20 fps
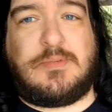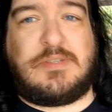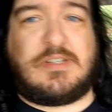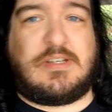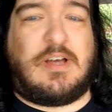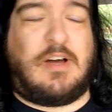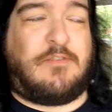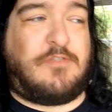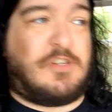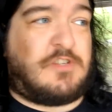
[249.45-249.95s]

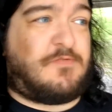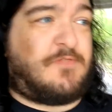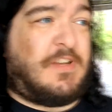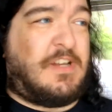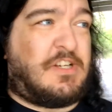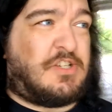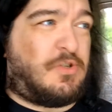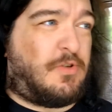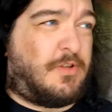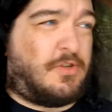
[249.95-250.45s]
I've just finished
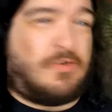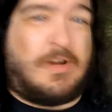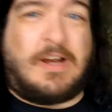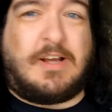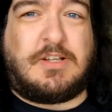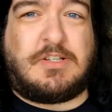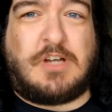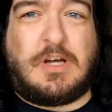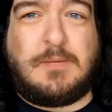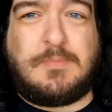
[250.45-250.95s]
all the dragon
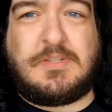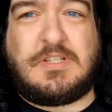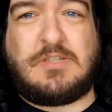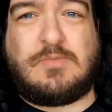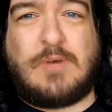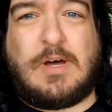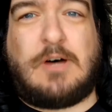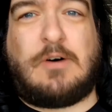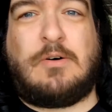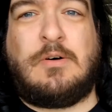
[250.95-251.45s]
types as
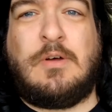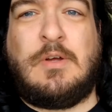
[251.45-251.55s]
well,